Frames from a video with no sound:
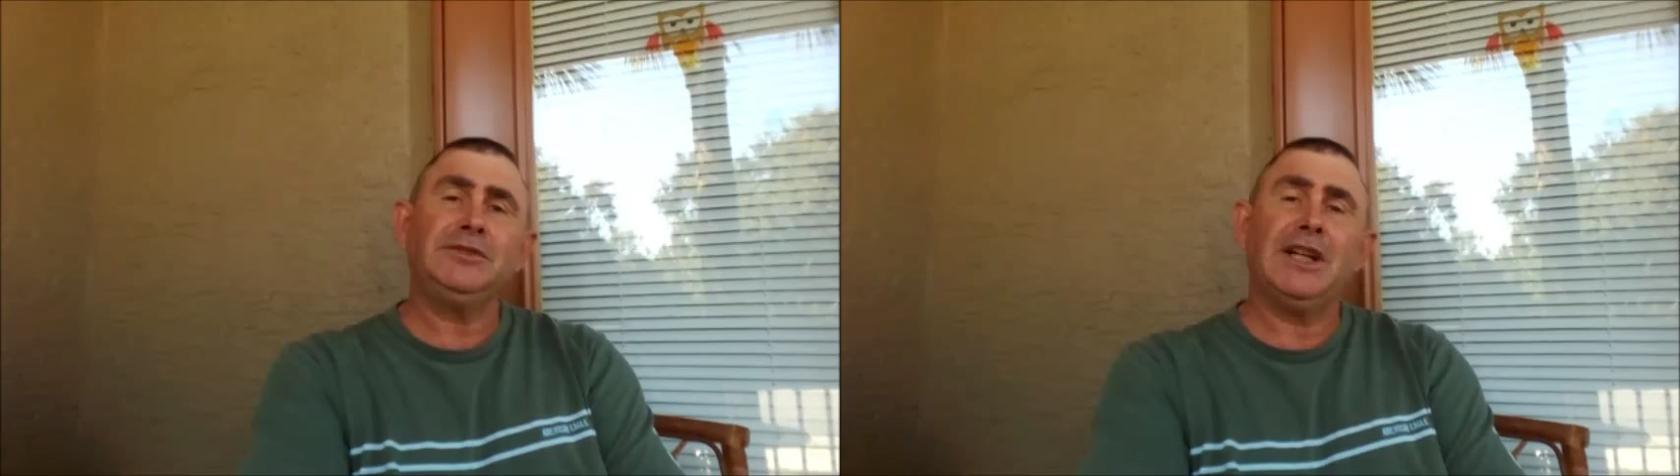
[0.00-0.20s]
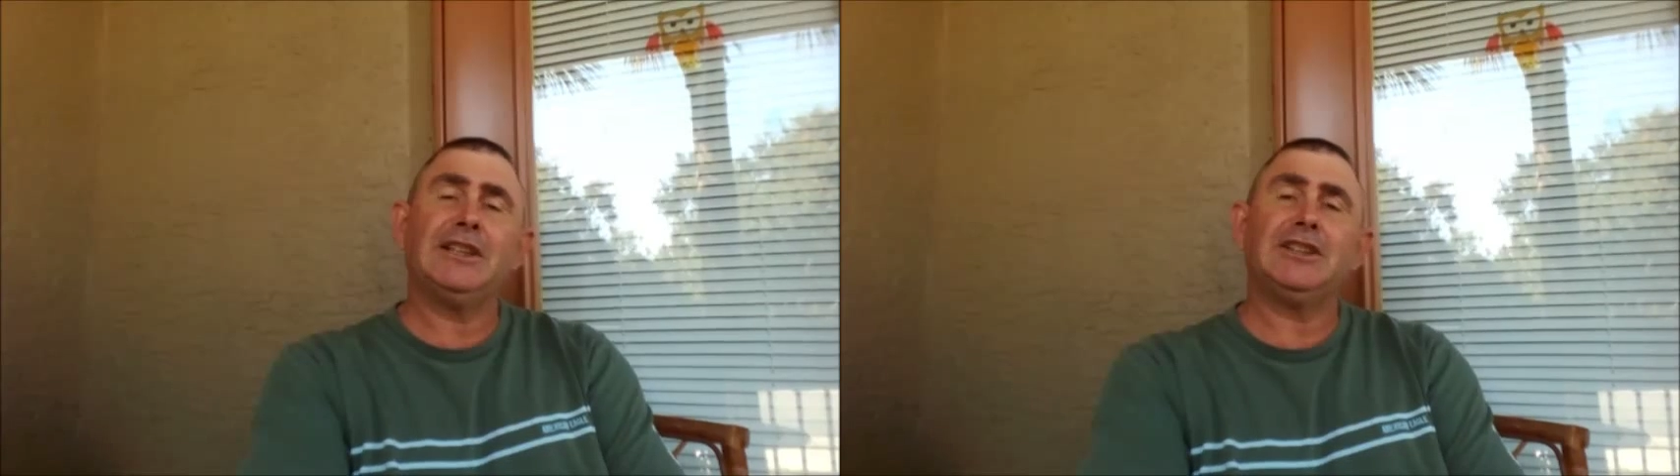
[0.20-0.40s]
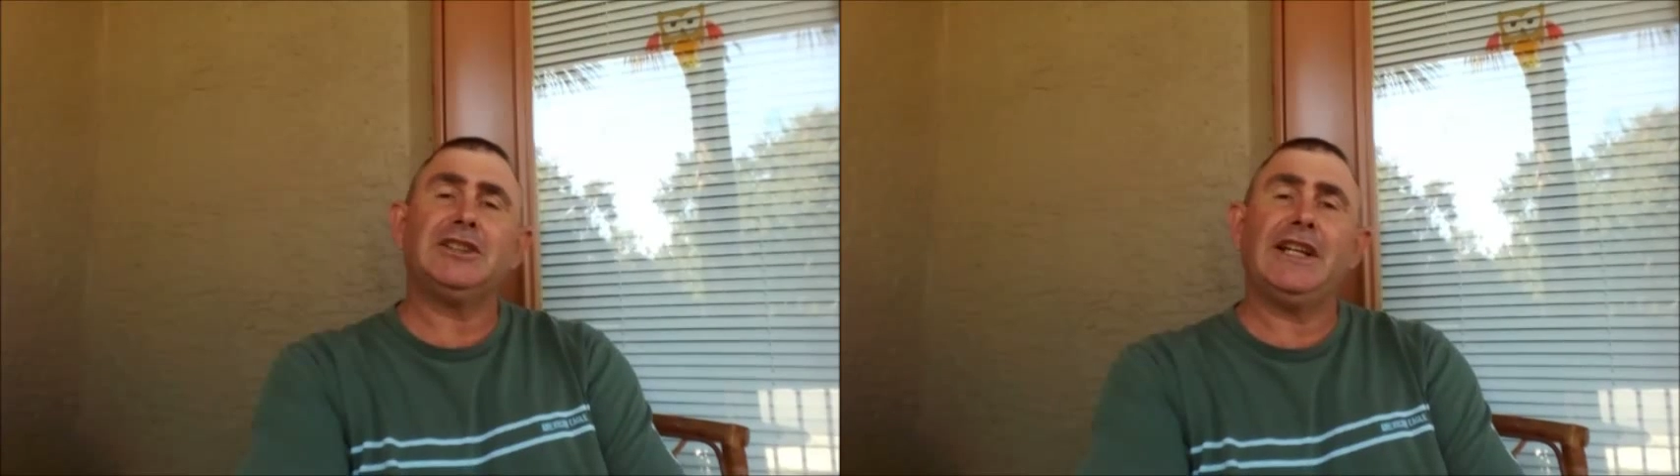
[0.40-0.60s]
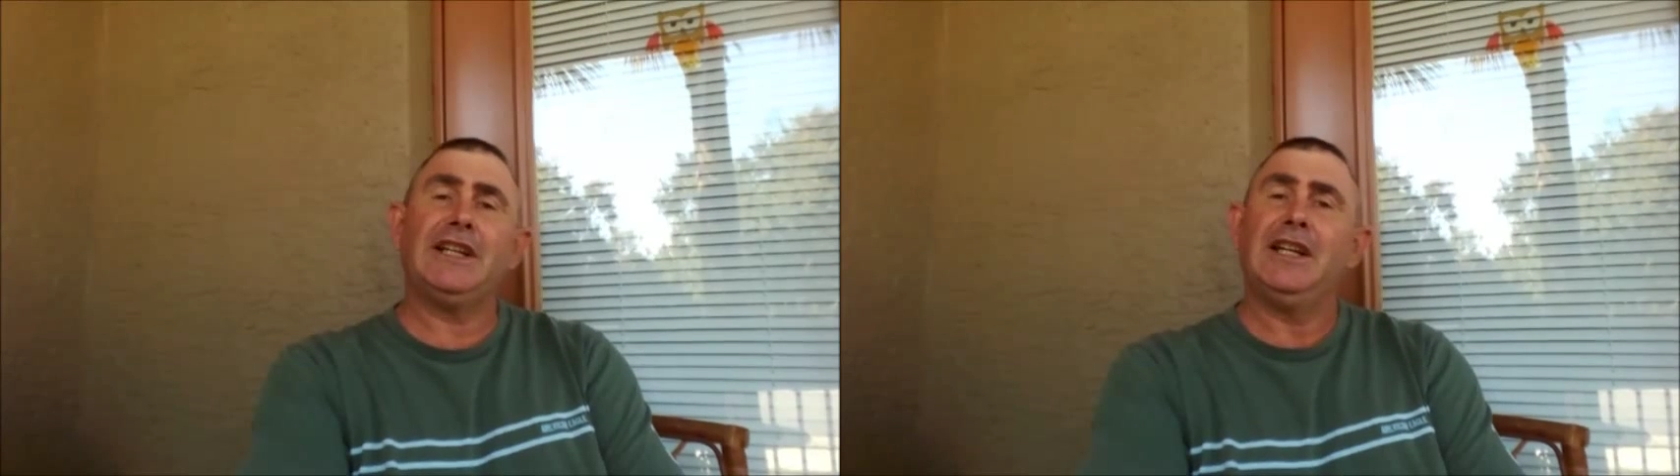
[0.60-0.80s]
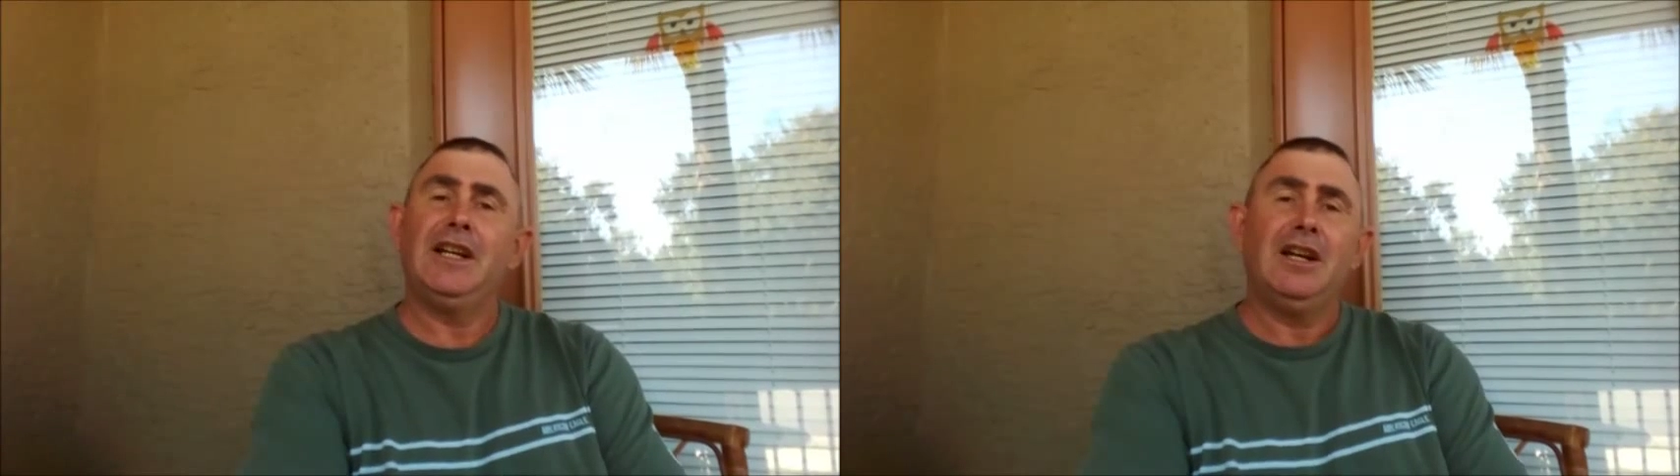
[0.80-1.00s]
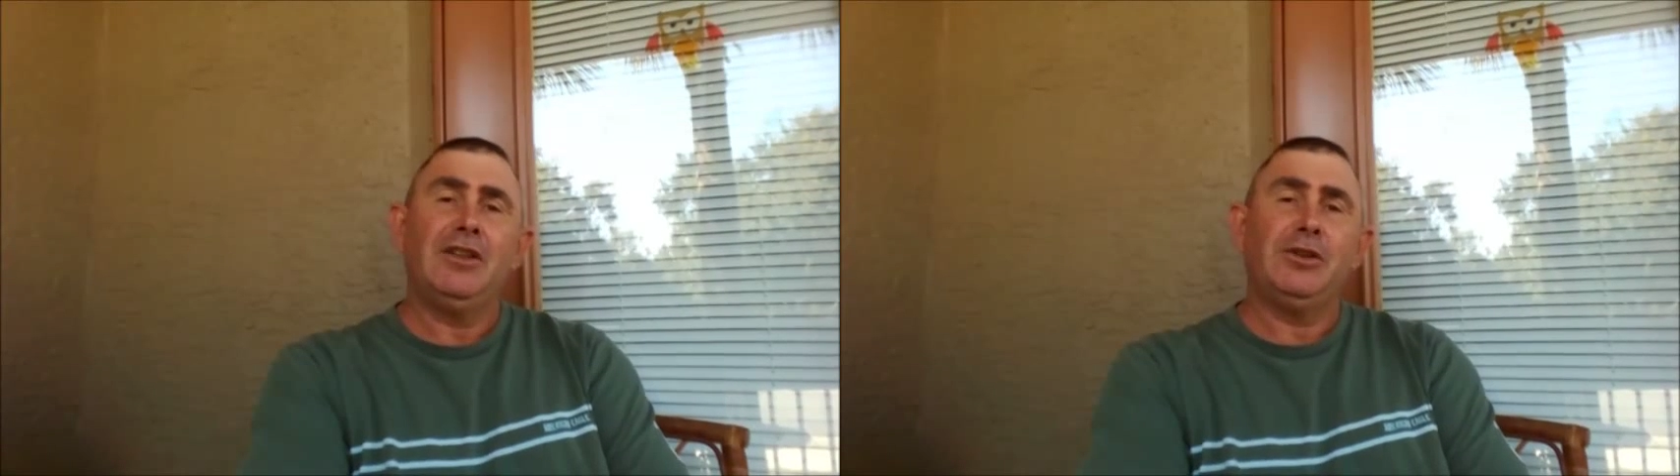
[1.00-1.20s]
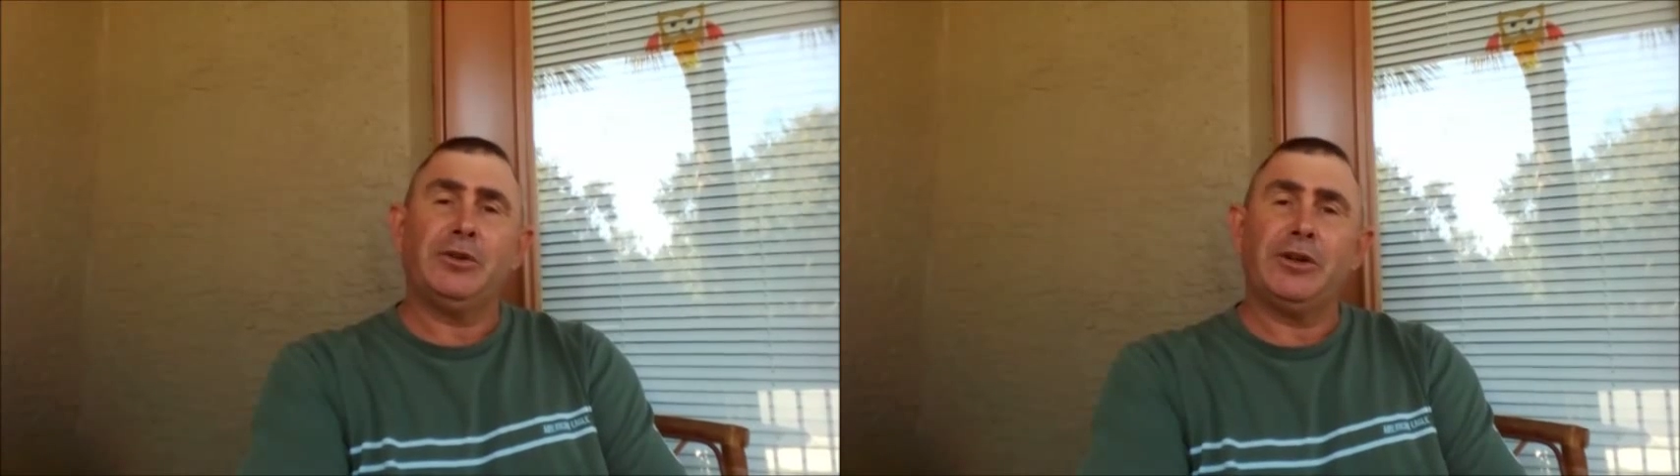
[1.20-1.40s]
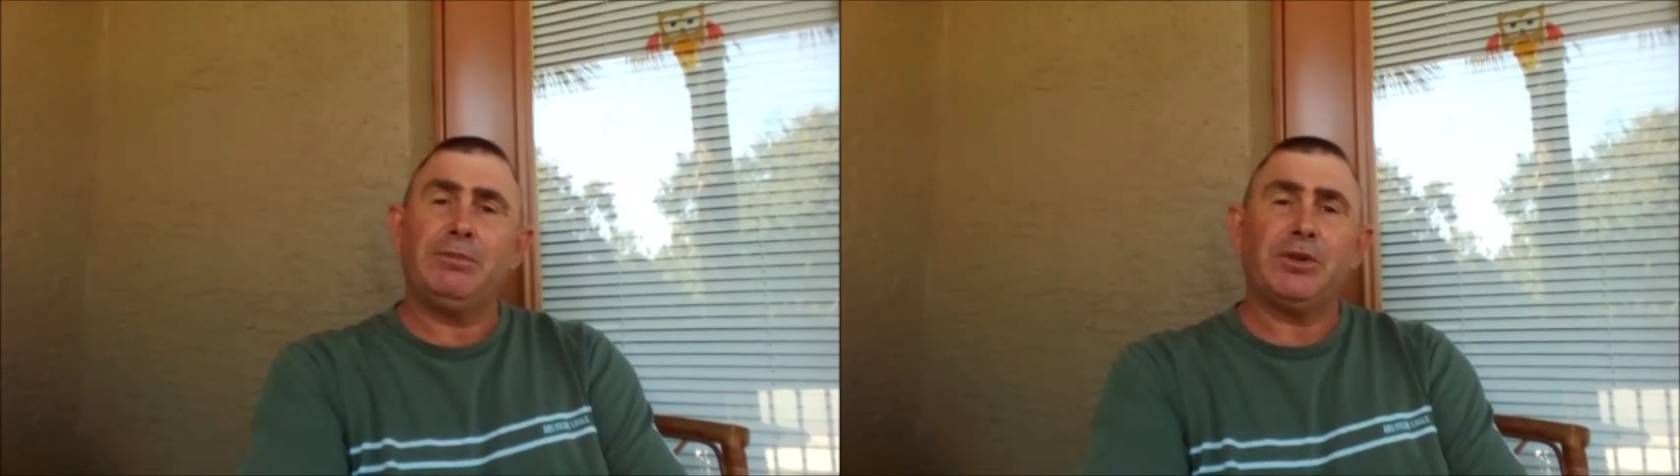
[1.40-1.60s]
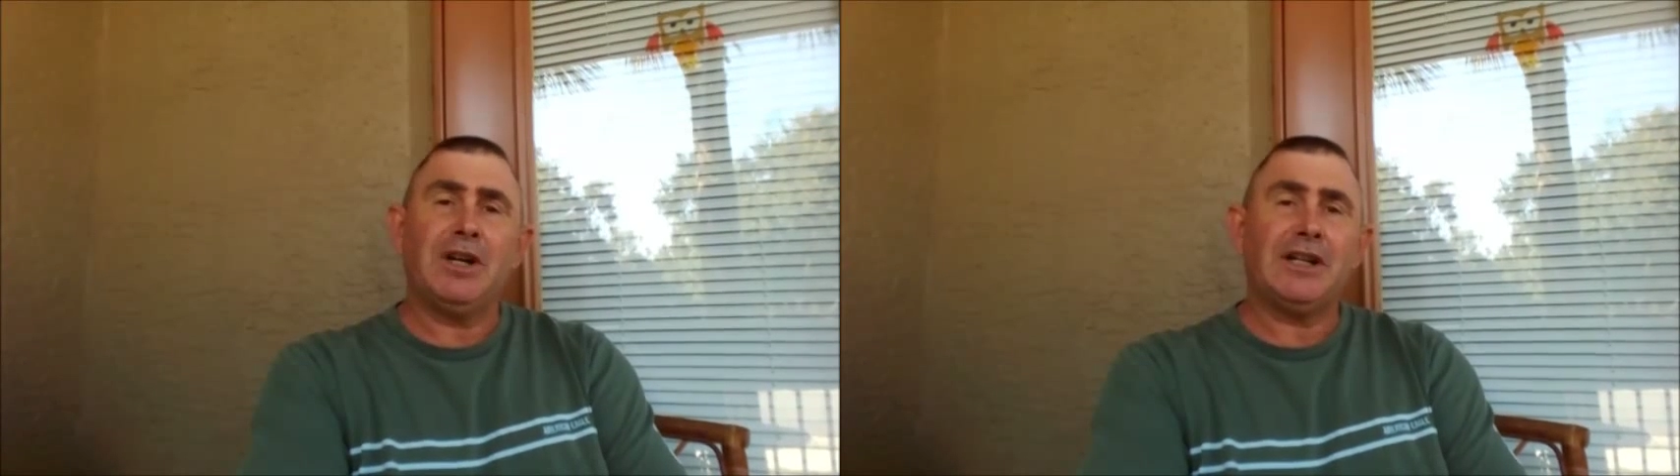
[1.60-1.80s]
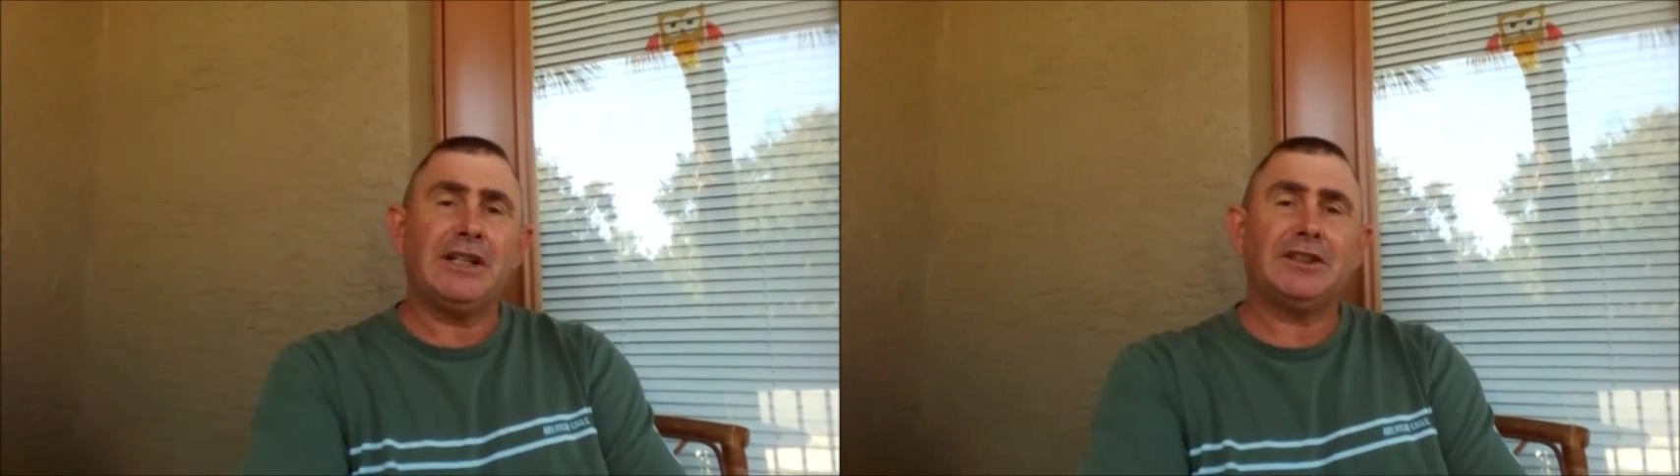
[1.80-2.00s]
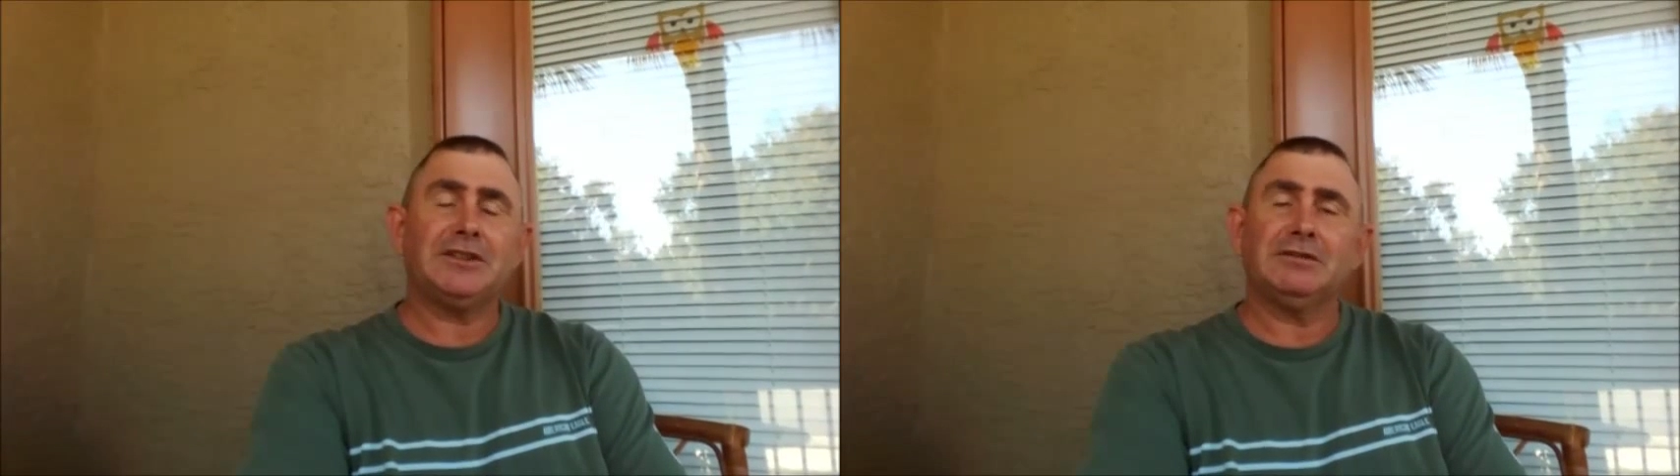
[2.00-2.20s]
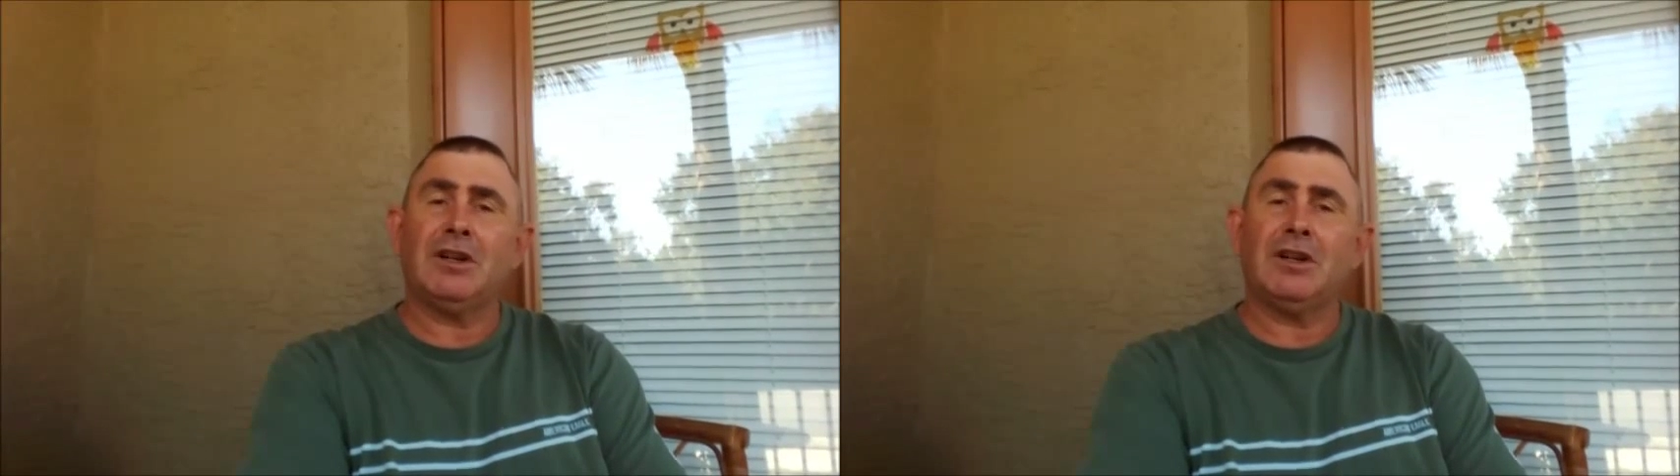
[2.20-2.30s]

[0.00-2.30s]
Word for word: Like I said, they're great products.